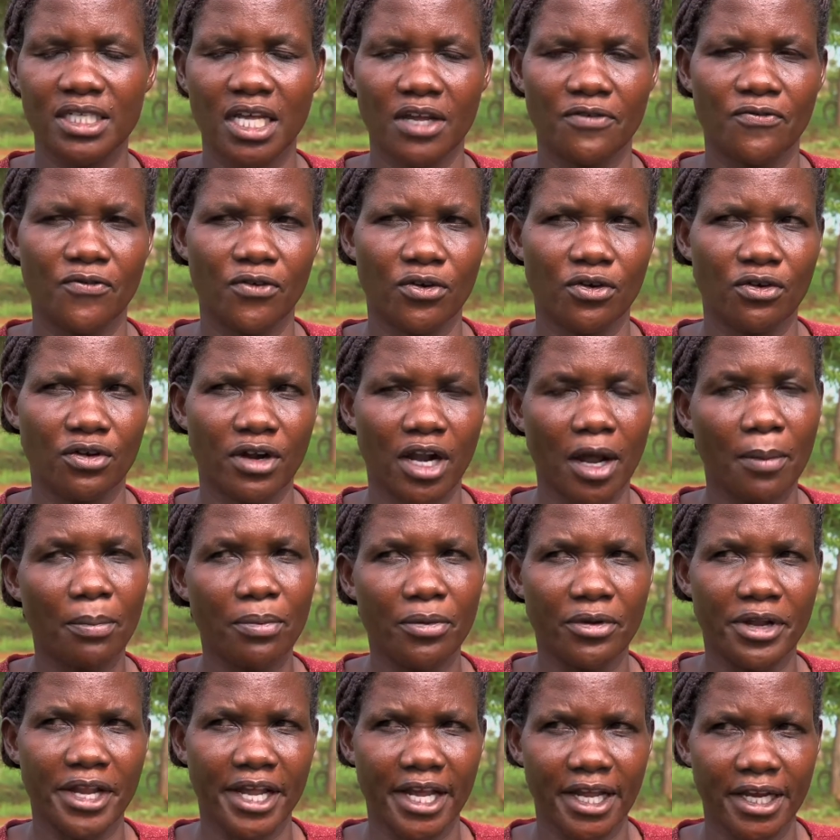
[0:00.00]
I followed up
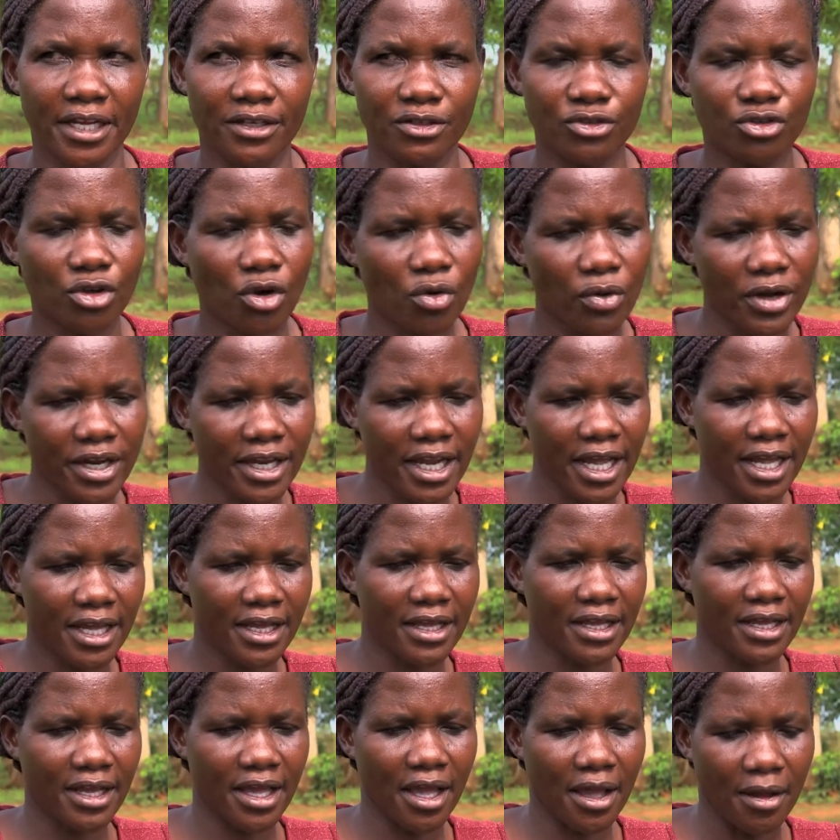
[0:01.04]
dead. So when I
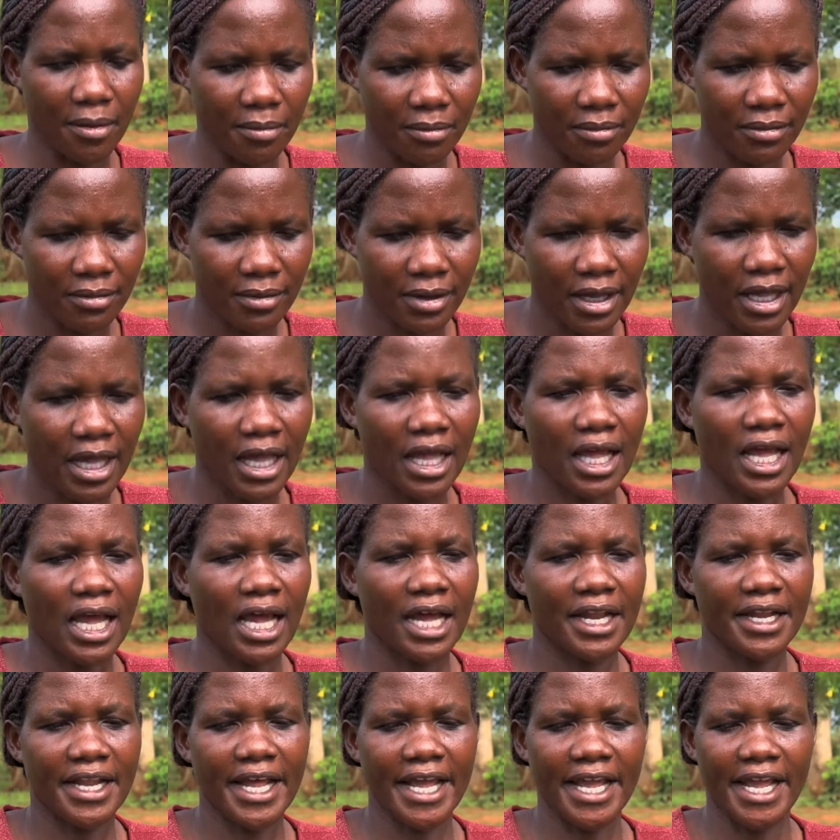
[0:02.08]
came
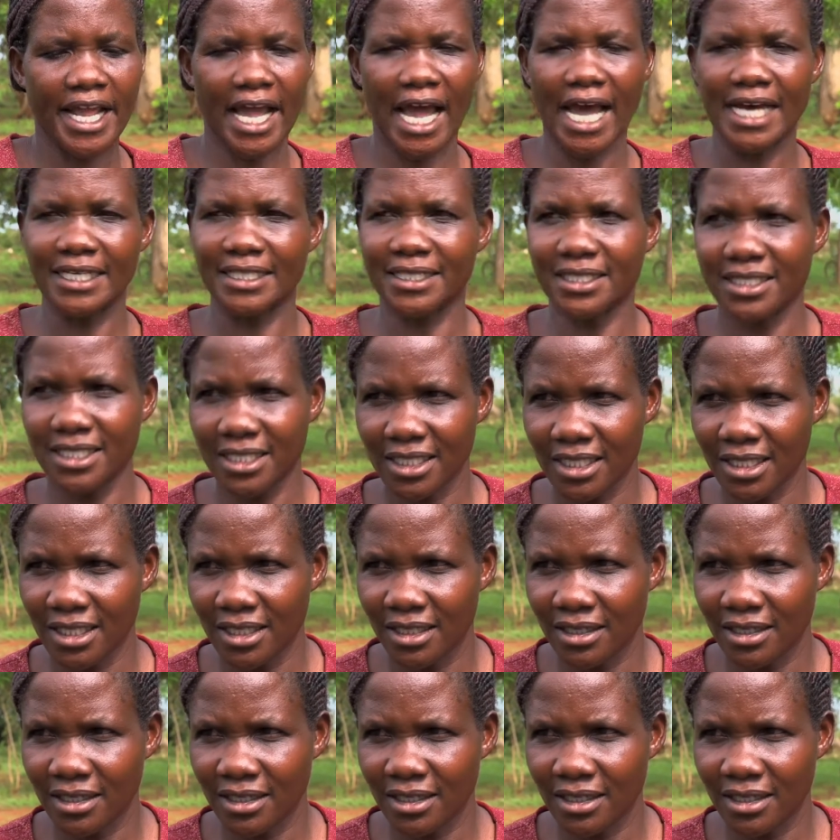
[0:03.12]
and I asked,